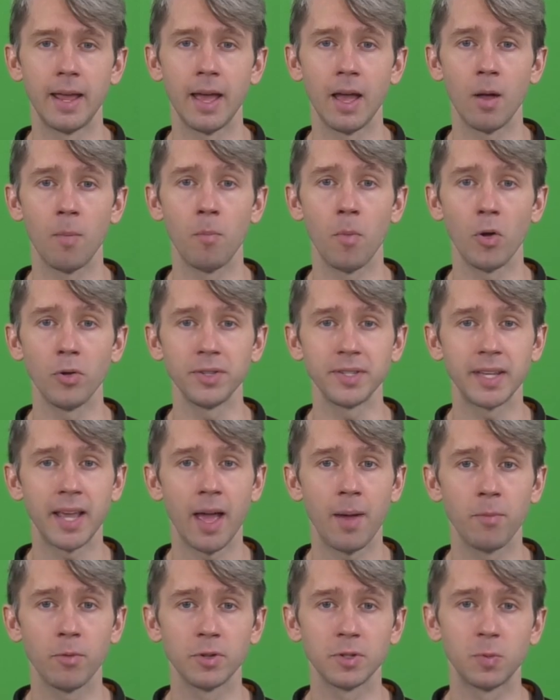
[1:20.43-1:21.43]
Now, most
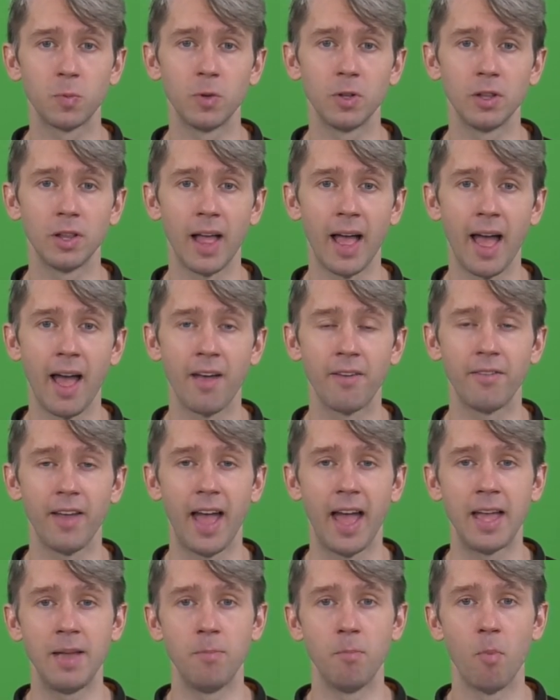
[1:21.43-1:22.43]
cameras will have
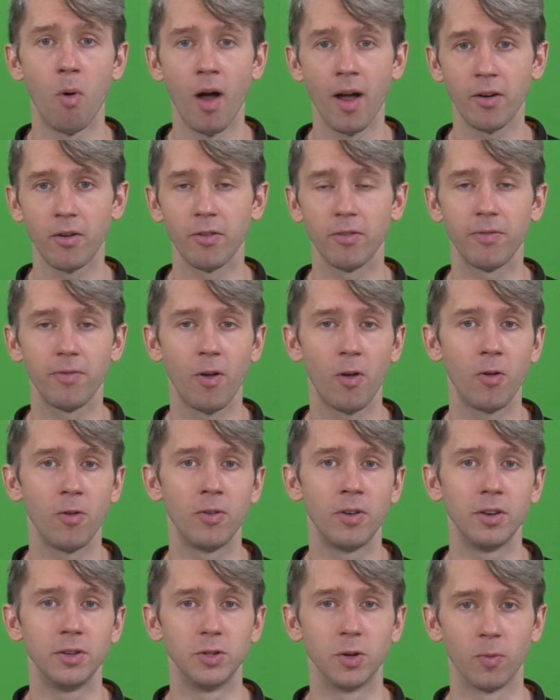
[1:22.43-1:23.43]
a
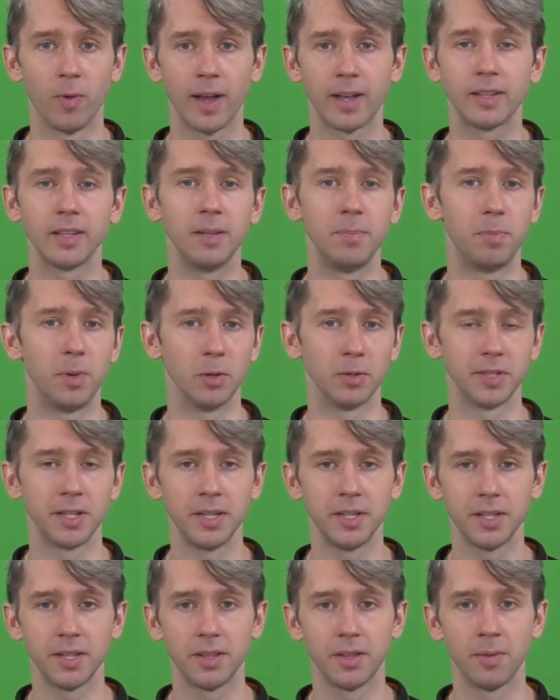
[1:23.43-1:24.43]
microphone directly built
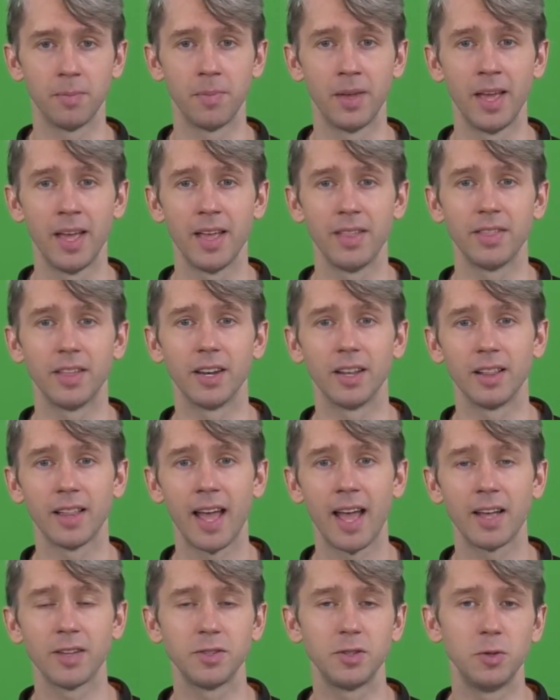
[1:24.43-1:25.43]
into them that
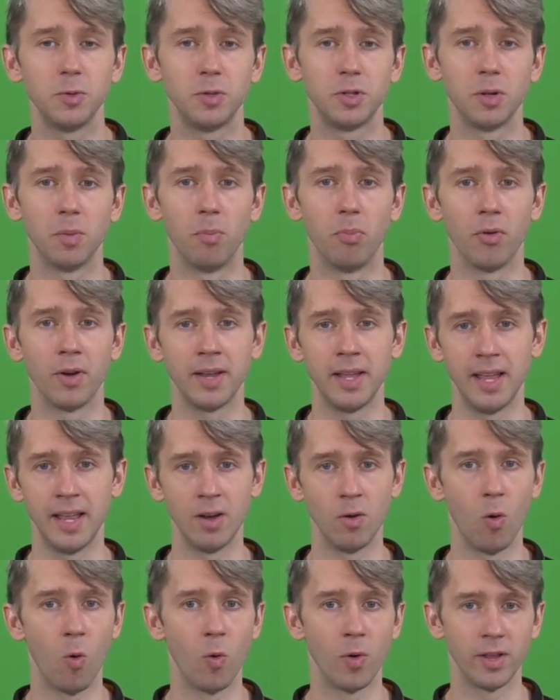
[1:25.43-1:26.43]
allows you to bring
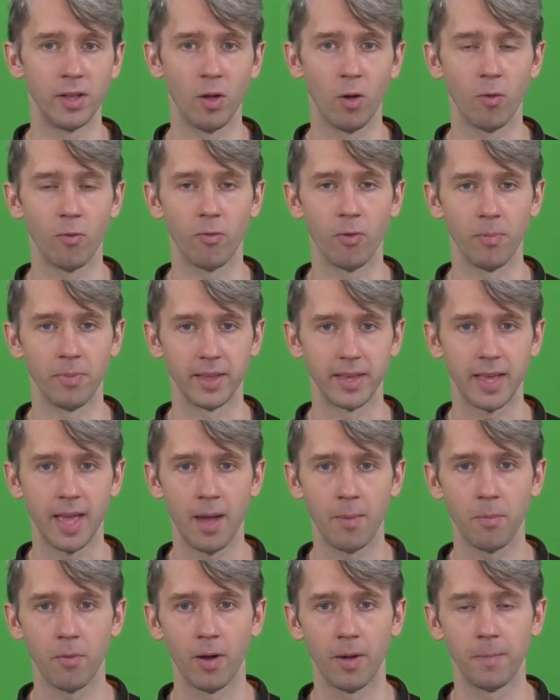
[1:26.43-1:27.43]
in audio from the
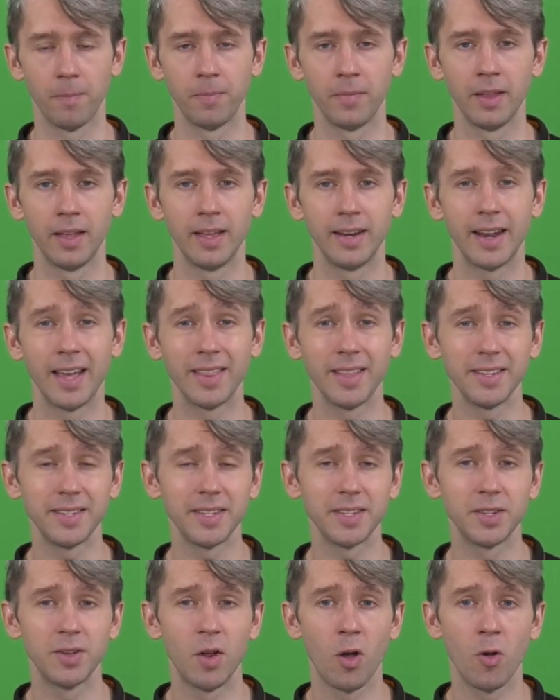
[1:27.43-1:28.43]
camera. Now
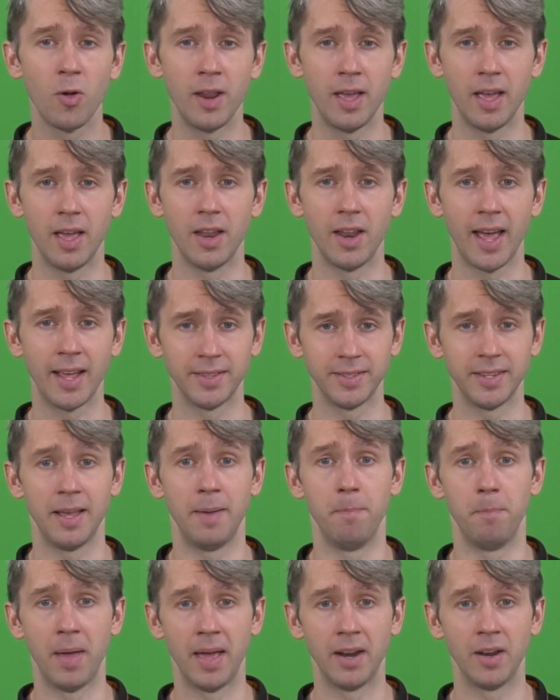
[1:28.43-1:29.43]
this is known as
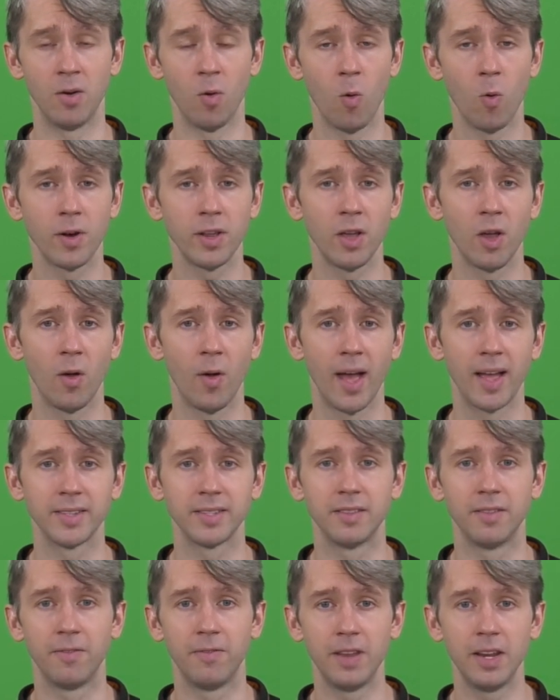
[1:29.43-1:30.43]
embedded audio
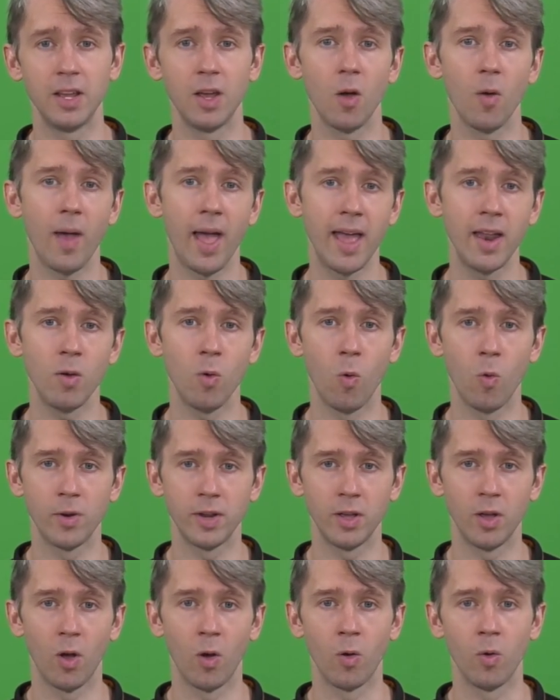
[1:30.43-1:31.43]
as the video and
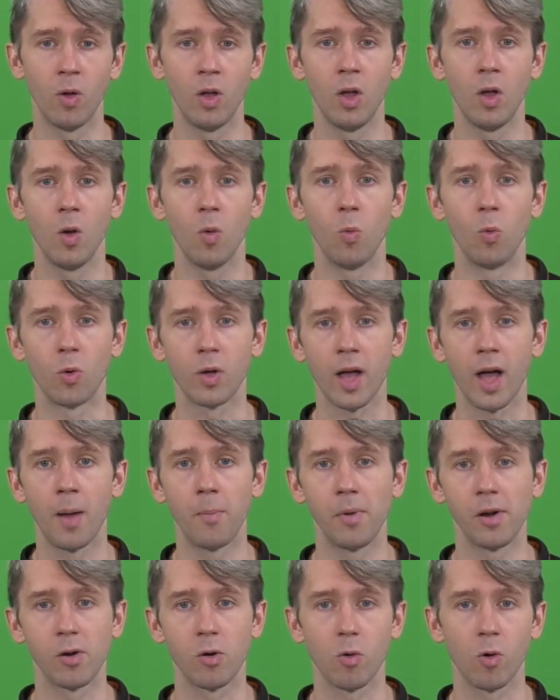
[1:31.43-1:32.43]
audio will
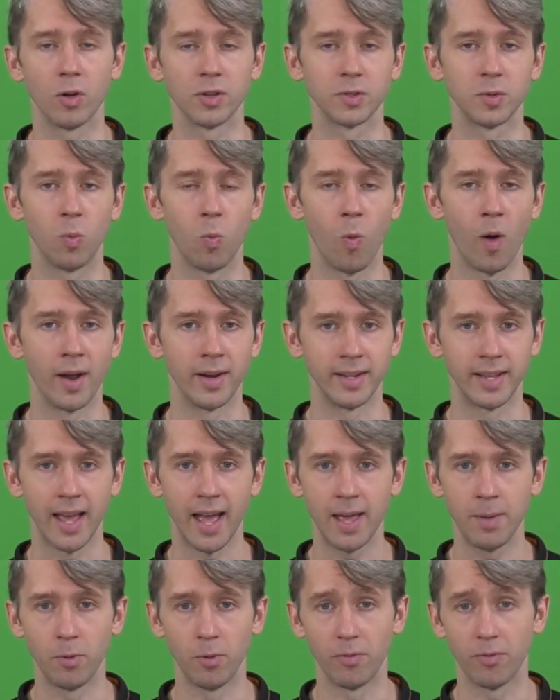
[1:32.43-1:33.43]
come across one
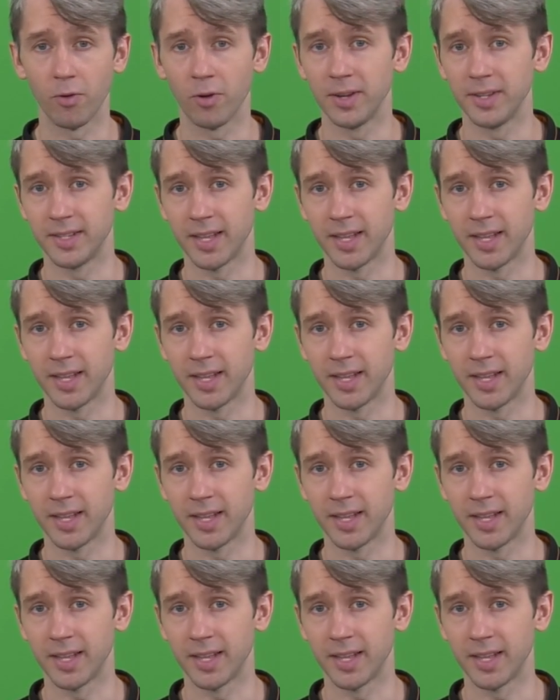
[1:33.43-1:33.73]
cable, for